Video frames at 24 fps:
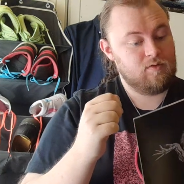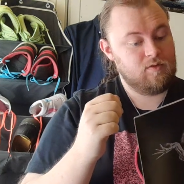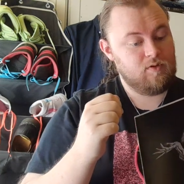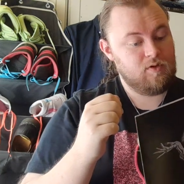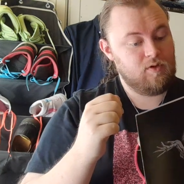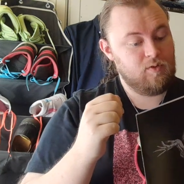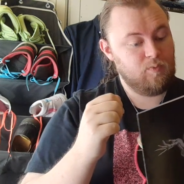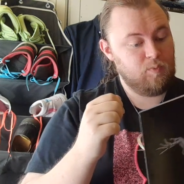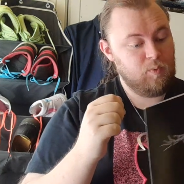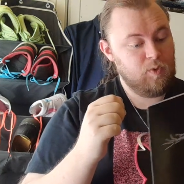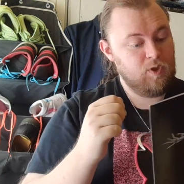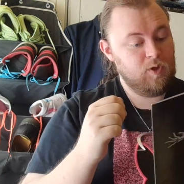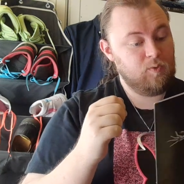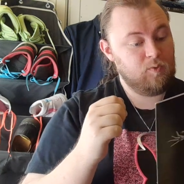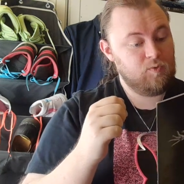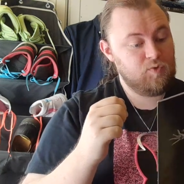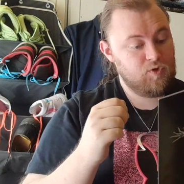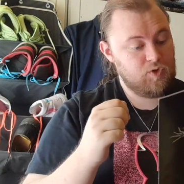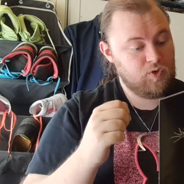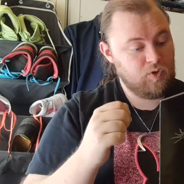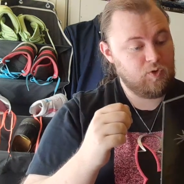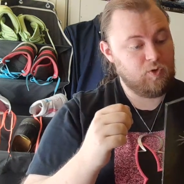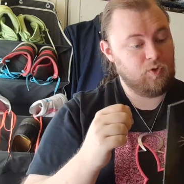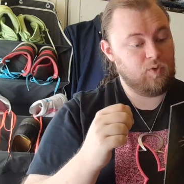the World
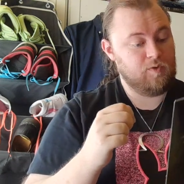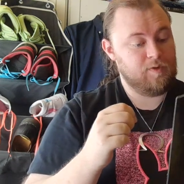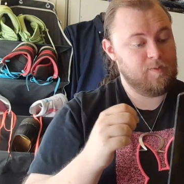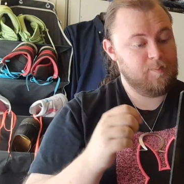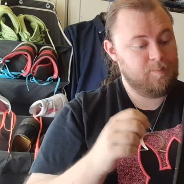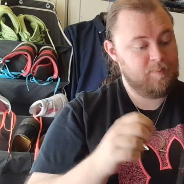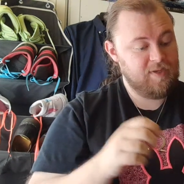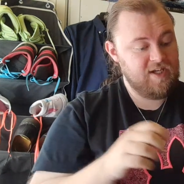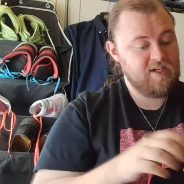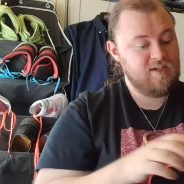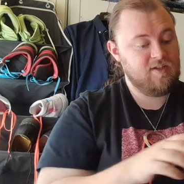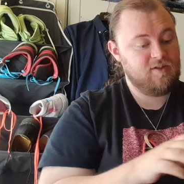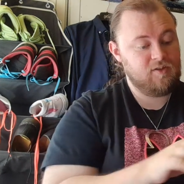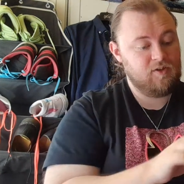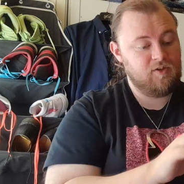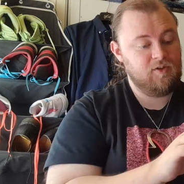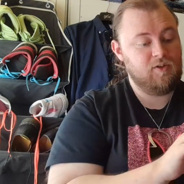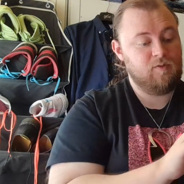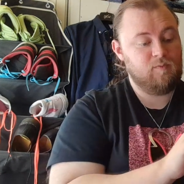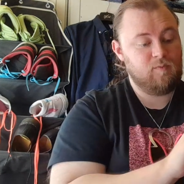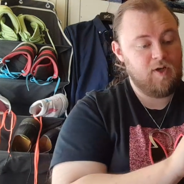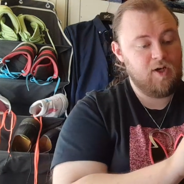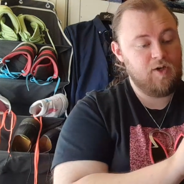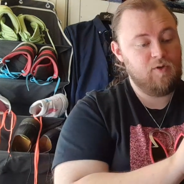Tour, the Beast on
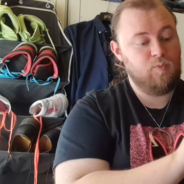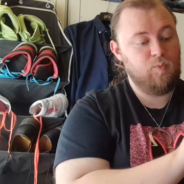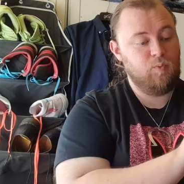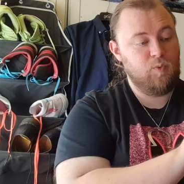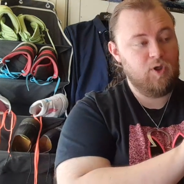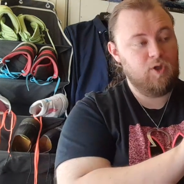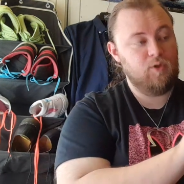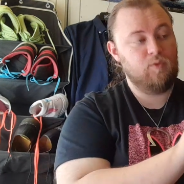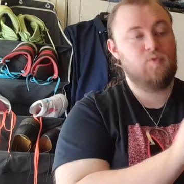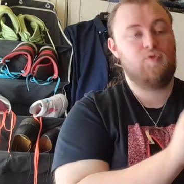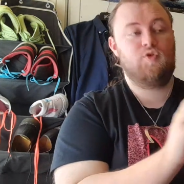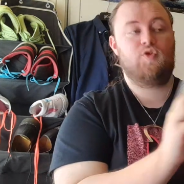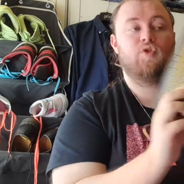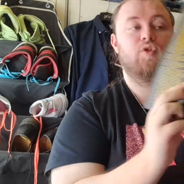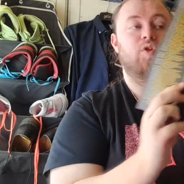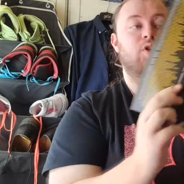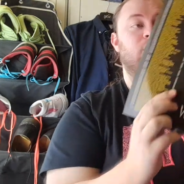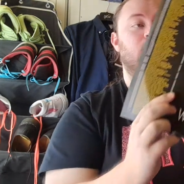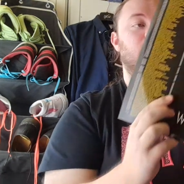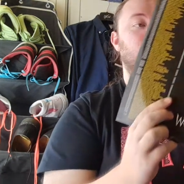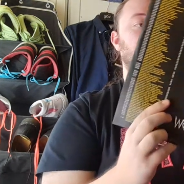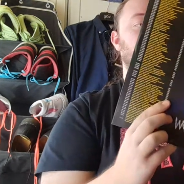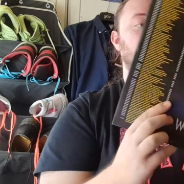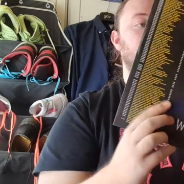the Road World
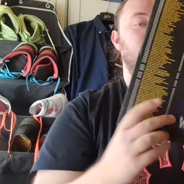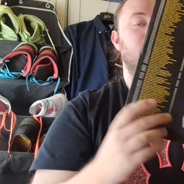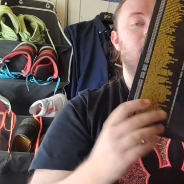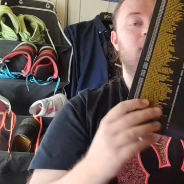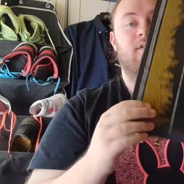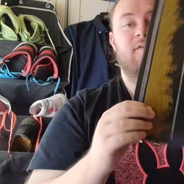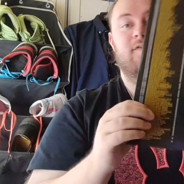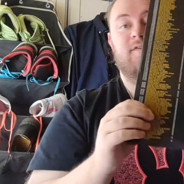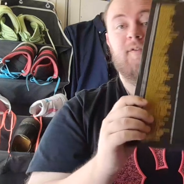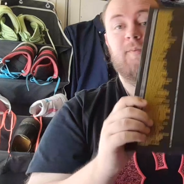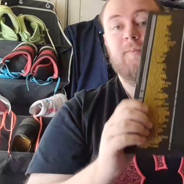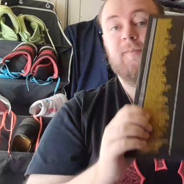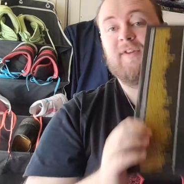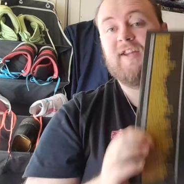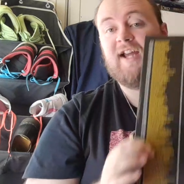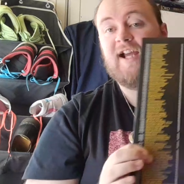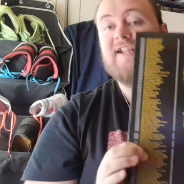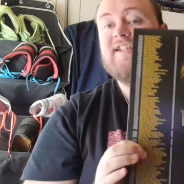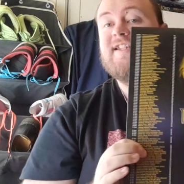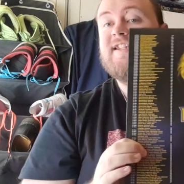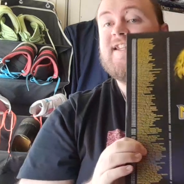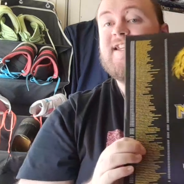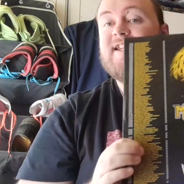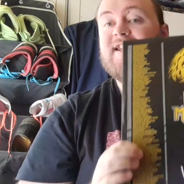Tour from
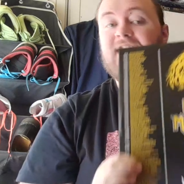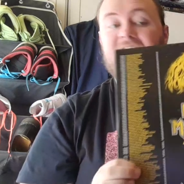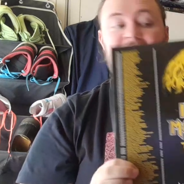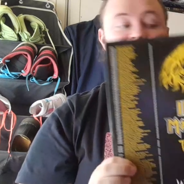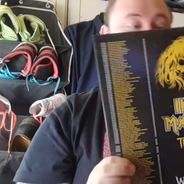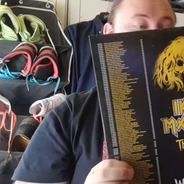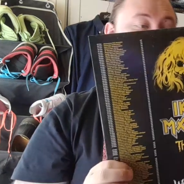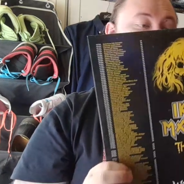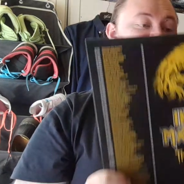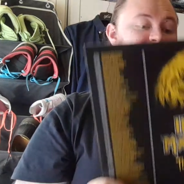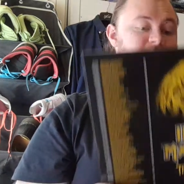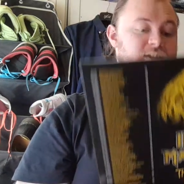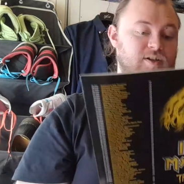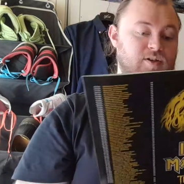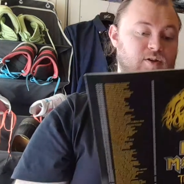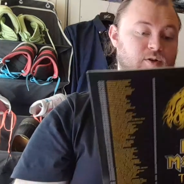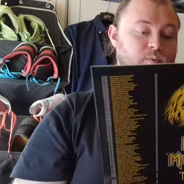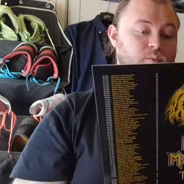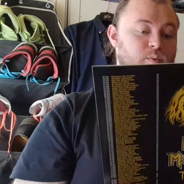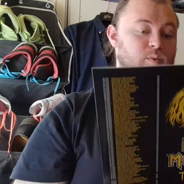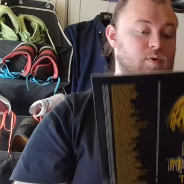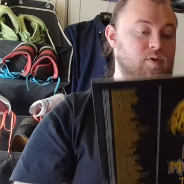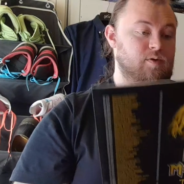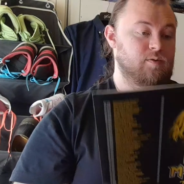1982.